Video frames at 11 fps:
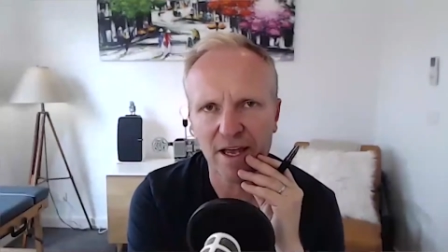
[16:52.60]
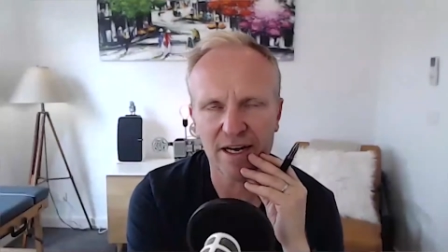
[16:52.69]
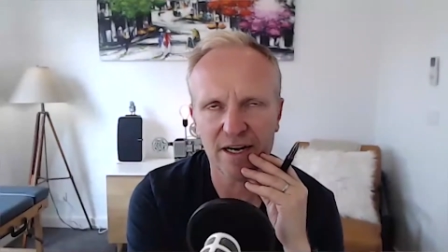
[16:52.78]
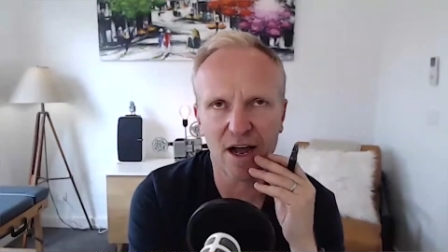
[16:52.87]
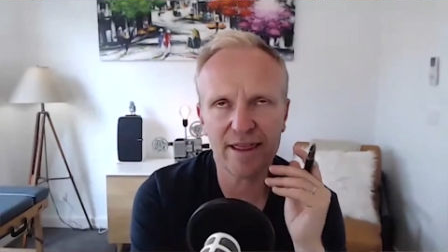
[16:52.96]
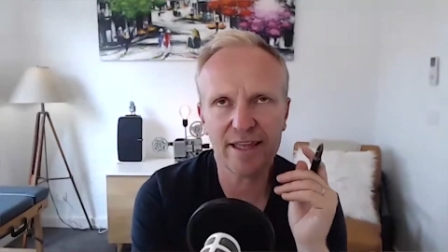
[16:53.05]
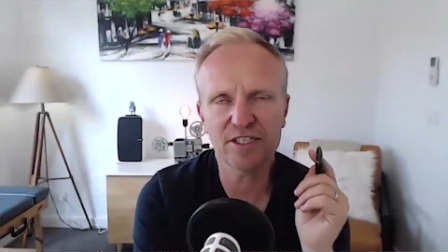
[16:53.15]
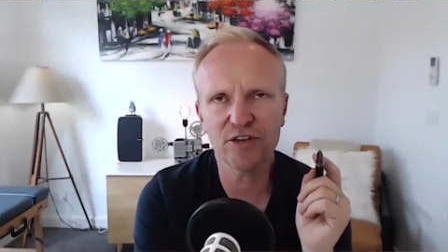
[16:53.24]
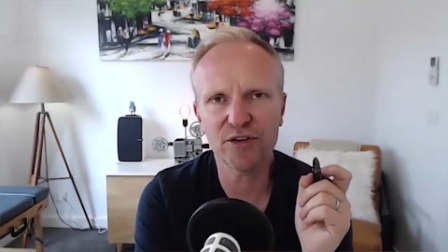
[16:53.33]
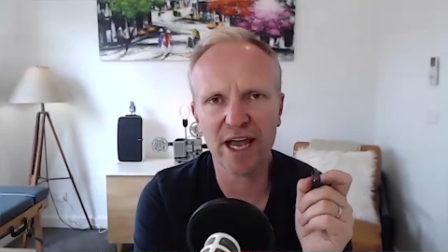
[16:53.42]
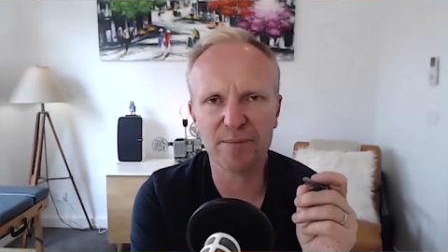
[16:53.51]
And I think
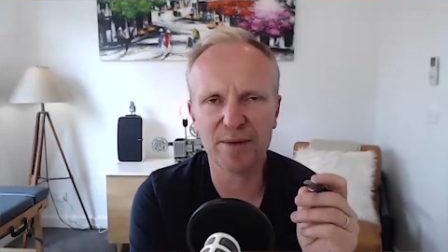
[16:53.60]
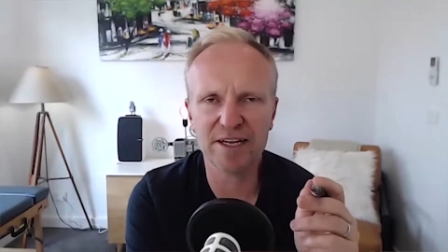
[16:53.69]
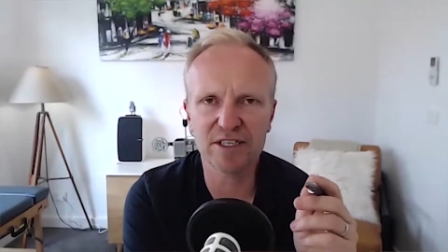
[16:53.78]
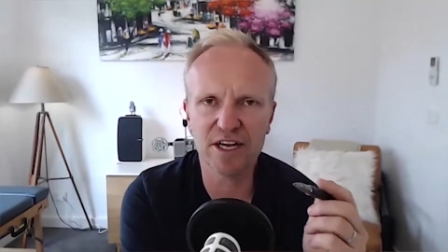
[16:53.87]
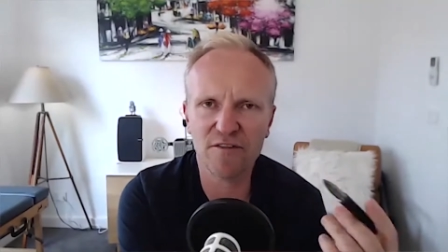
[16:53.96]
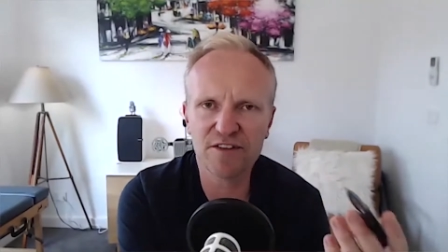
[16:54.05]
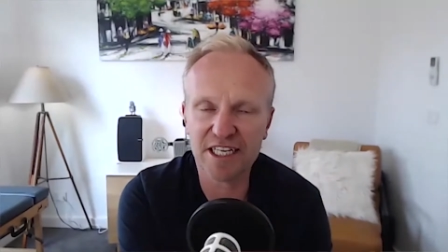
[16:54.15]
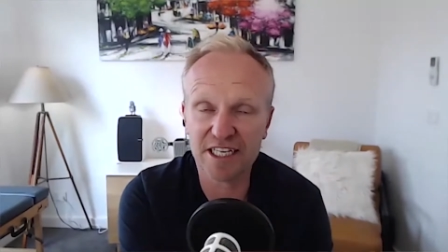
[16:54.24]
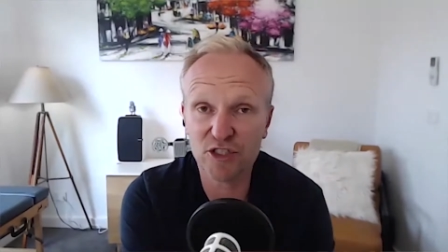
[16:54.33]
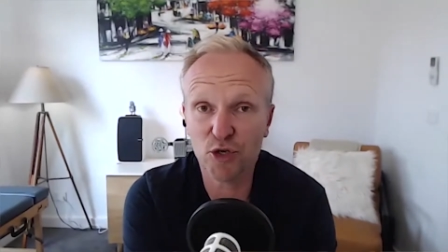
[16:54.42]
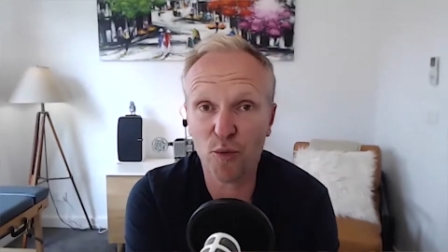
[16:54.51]
too, Gang, I mean, there, there obviously are
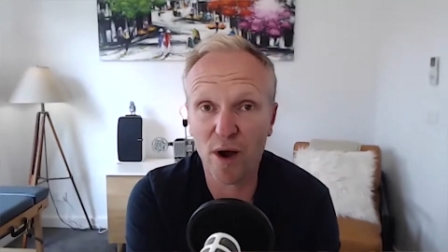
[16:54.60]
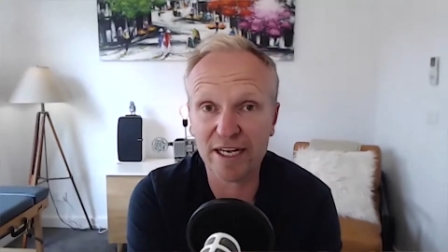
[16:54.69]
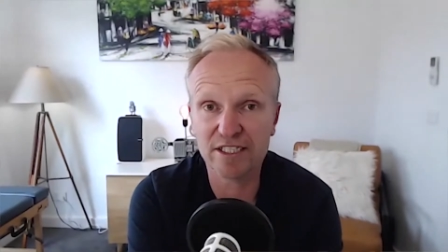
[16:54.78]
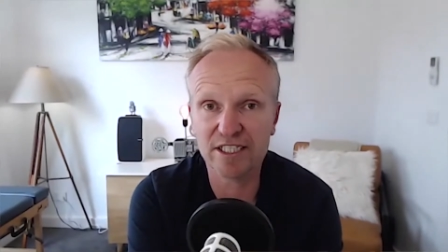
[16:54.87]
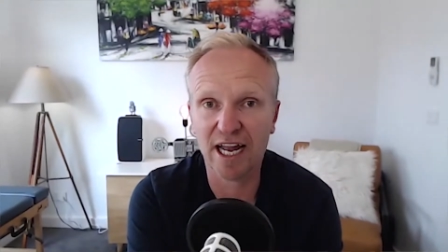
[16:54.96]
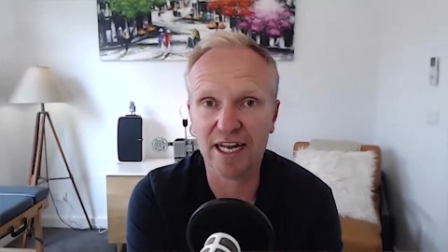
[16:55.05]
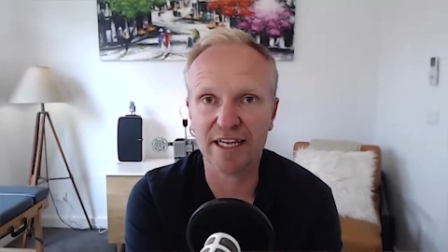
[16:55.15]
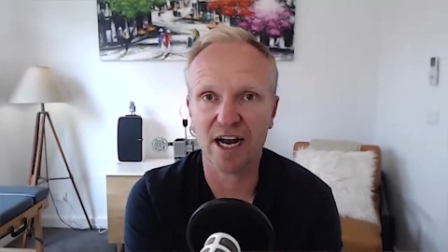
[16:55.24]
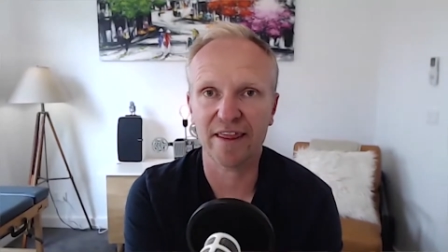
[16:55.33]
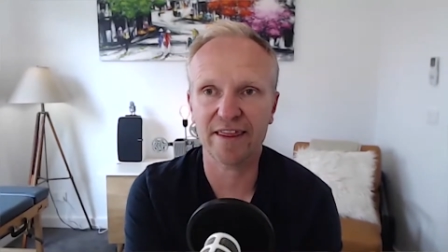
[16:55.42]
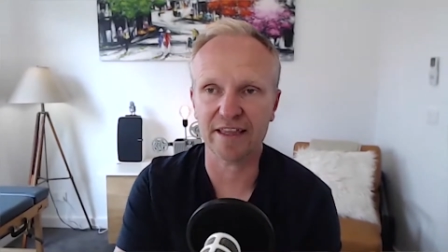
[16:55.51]
two ways, Charley, that
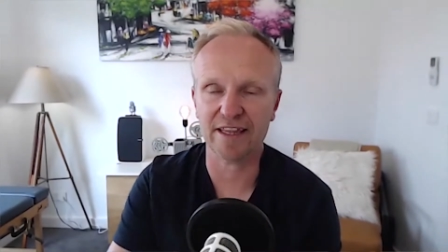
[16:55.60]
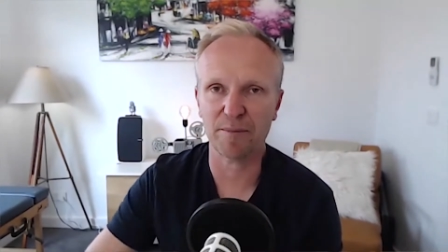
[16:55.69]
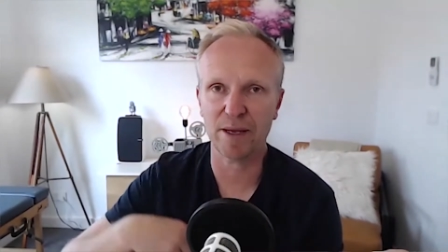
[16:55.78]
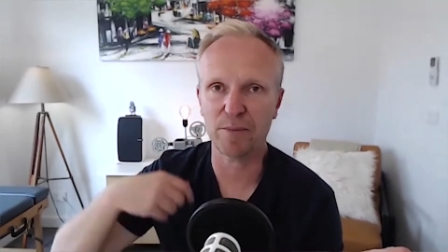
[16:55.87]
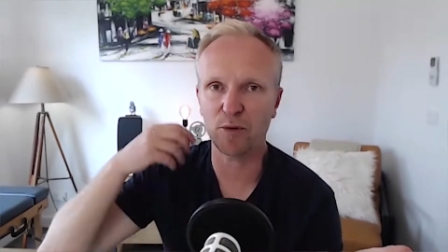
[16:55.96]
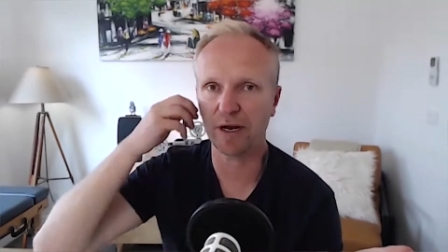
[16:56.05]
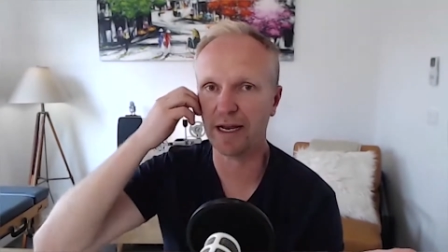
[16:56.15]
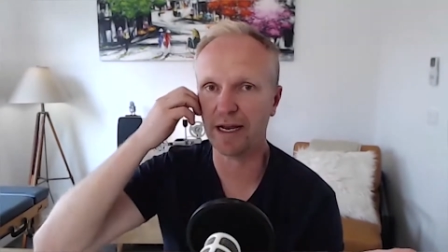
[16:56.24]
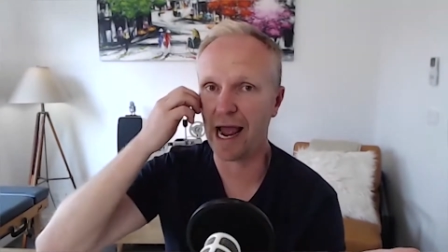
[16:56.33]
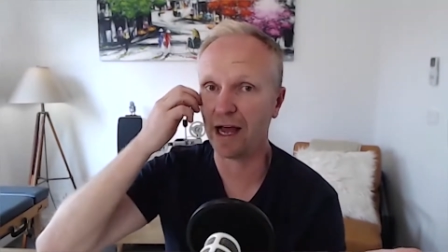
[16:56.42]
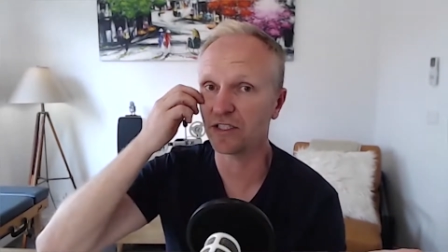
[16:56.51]
I think that people can
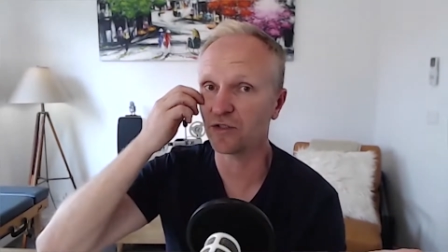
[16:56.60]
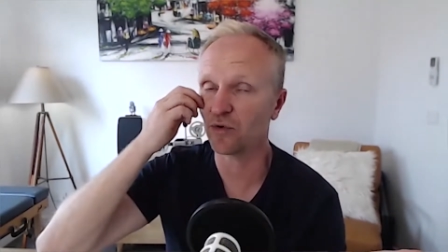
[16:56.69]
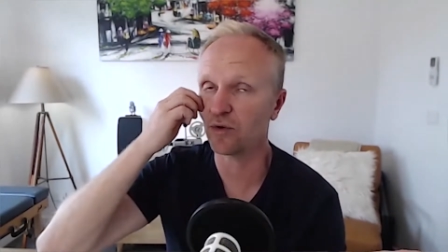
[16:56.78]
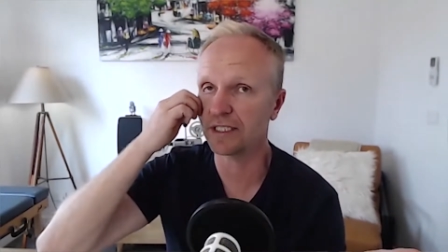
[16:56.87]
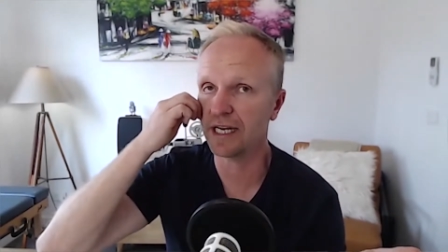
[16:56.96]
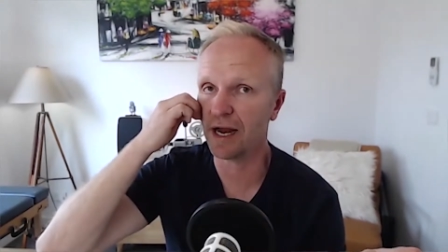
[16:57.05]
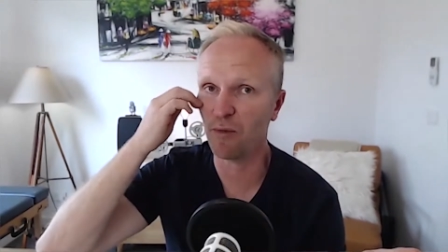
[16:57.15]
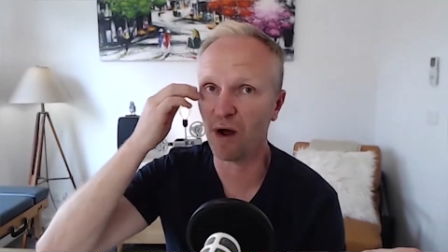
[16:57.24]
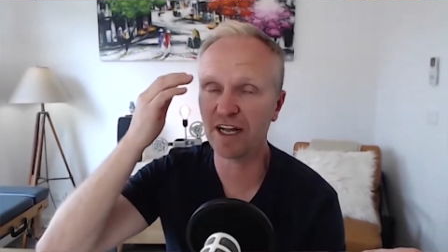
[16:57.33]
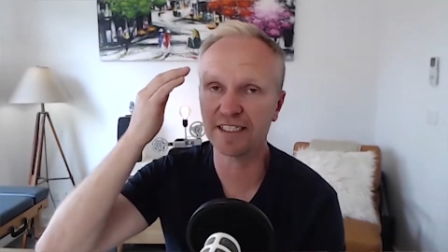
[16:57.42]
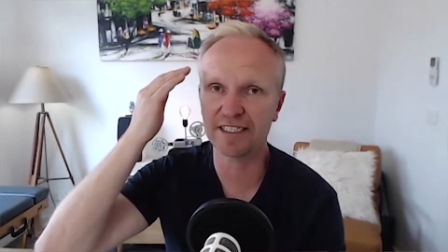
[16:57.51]
outsource it. And
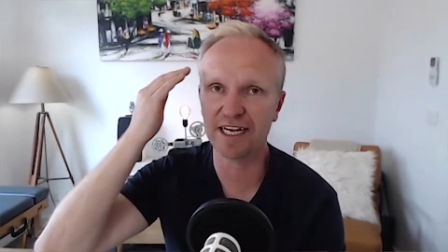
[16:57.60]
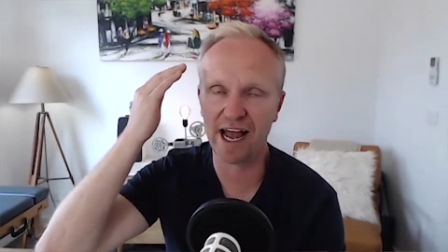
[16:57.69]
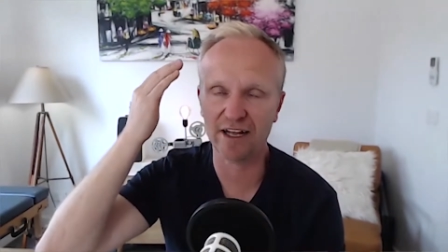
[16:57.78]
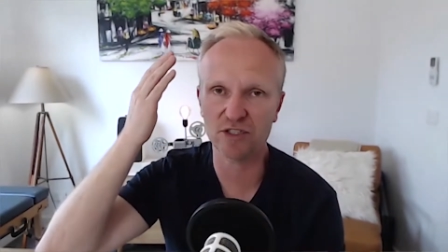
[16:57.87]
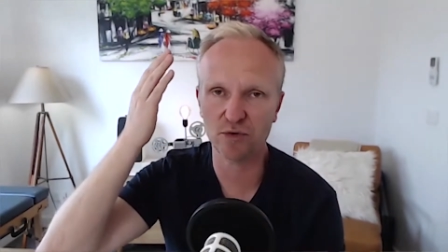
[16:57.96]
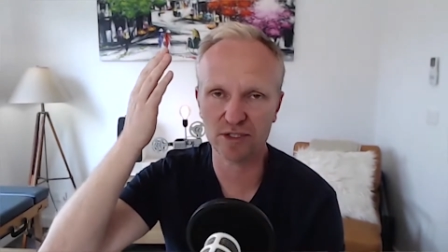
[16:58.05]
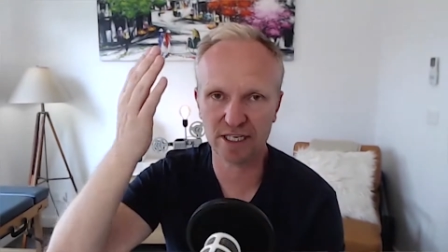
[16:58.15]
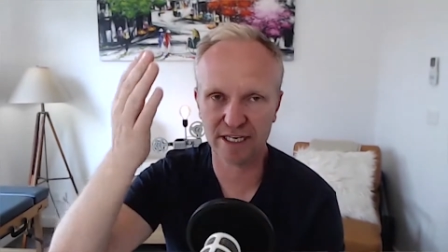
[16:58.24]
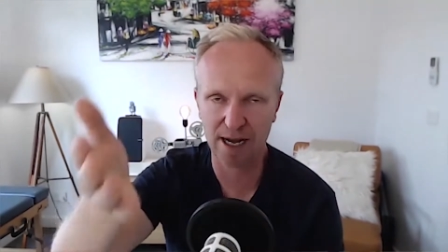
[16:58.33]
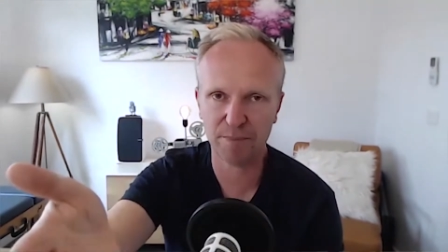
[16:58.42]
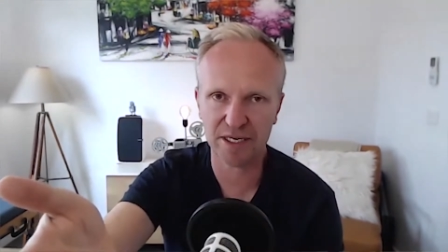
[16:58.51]
one is to outsource to
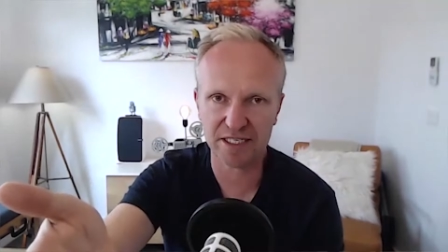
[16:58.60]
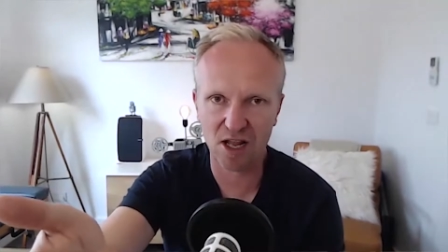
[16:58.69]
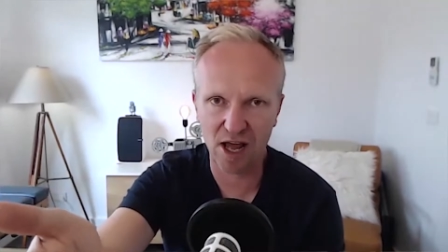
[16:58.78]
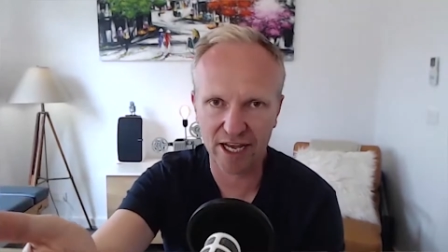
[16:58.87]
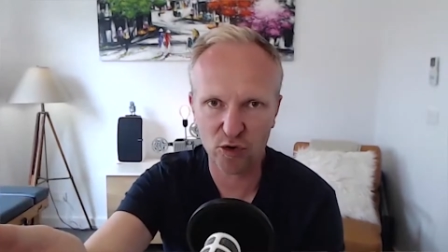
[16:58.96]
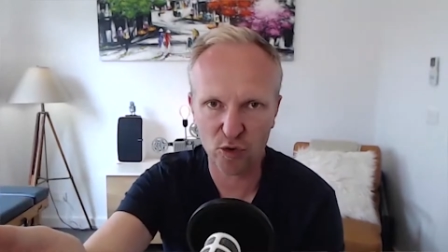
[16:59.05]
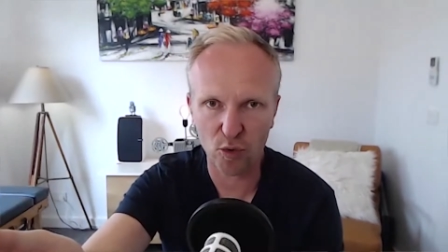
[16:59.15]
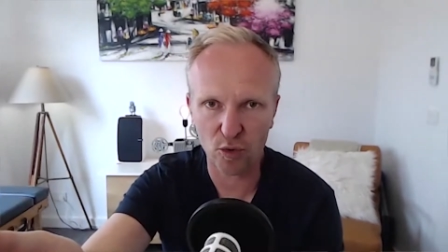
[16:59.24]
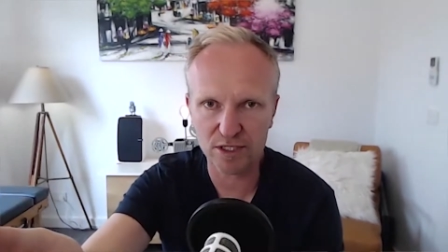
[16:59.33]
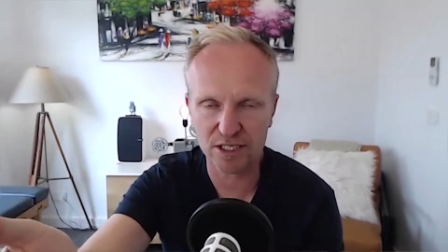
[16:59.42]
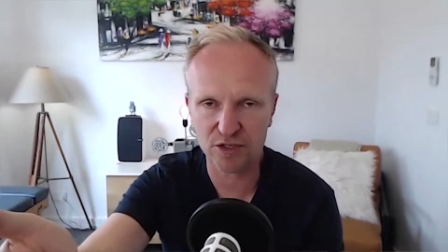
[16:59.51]
companies like yours that